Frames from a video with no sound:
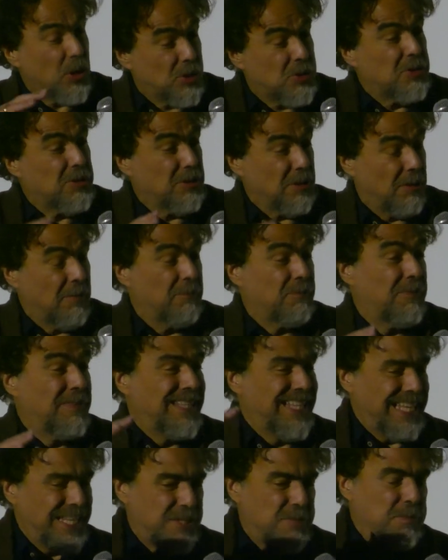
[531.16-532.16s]
cost of
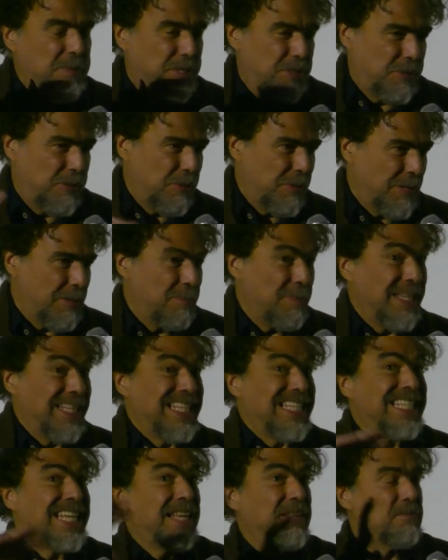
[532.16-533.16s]
this material
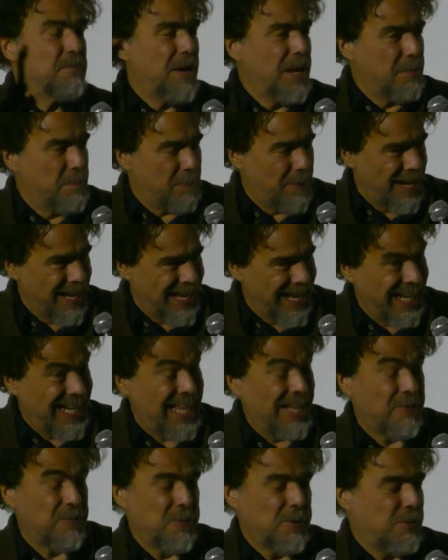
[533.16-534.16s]
being sent by
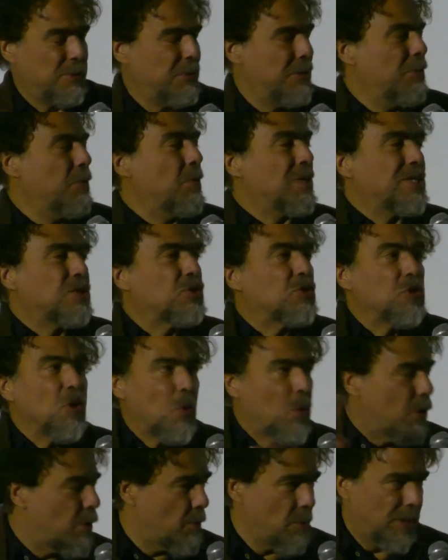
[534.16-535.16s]
plane and returned, it was
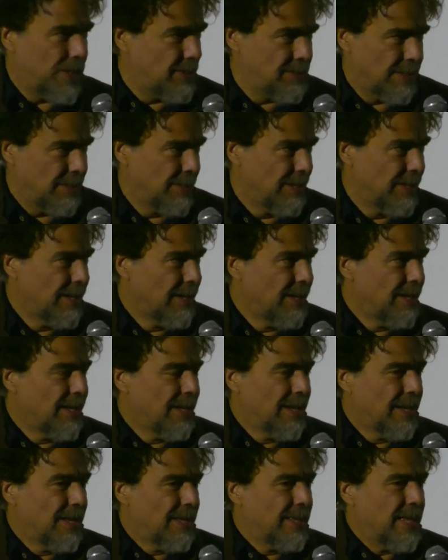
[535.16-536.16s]
so crazy
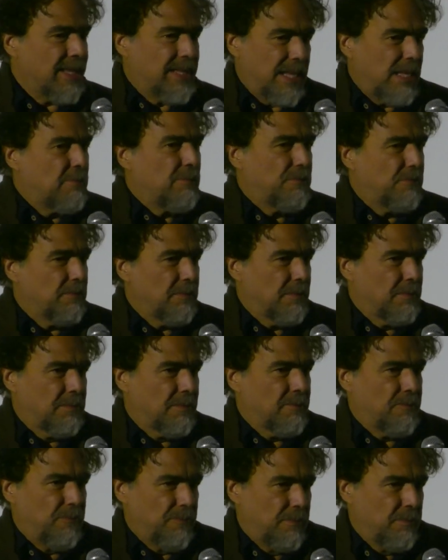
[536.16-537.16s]
that this
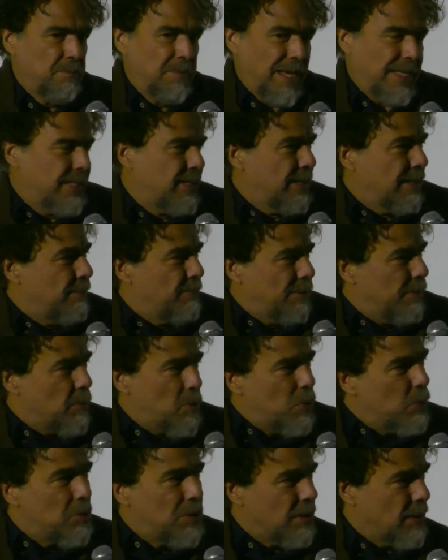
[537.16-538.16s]
Mexican film
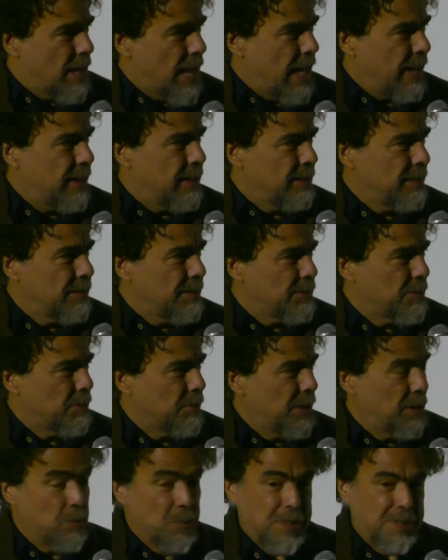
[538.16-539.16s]
couldn't handle.
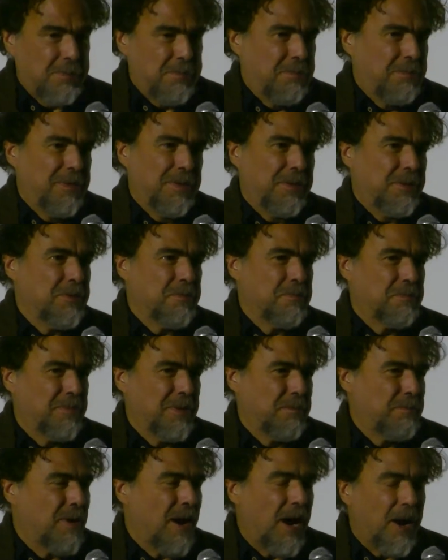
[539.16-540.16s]
So it was
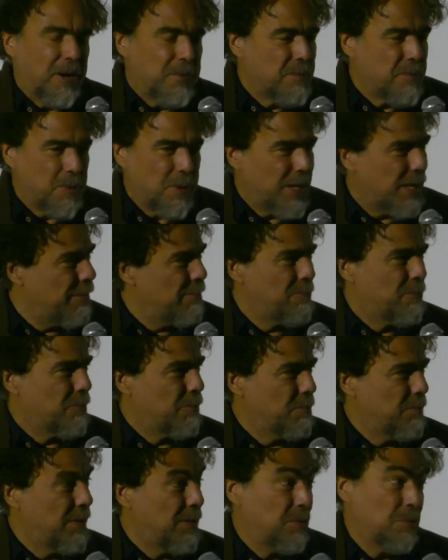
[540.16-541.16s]
heartbreaking
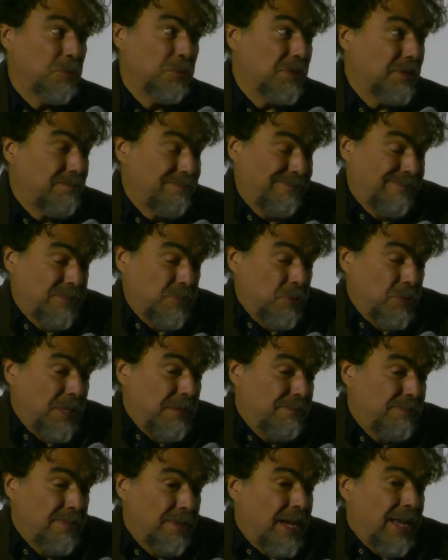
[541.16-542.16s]
for me
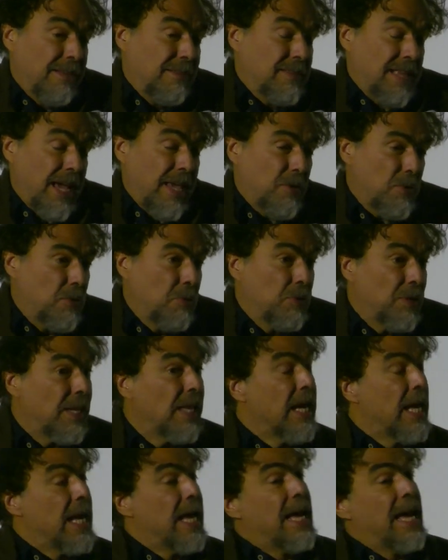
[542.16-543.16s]
and I
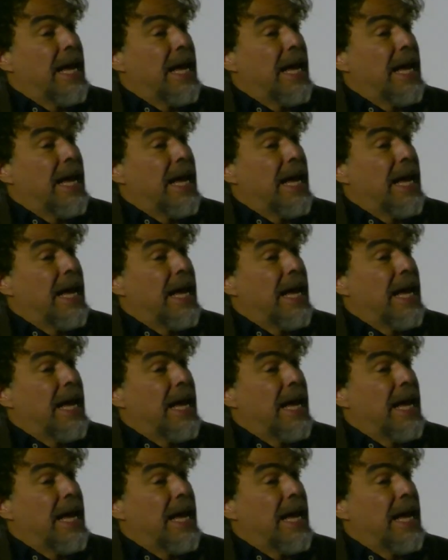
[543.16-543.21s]
couldn't.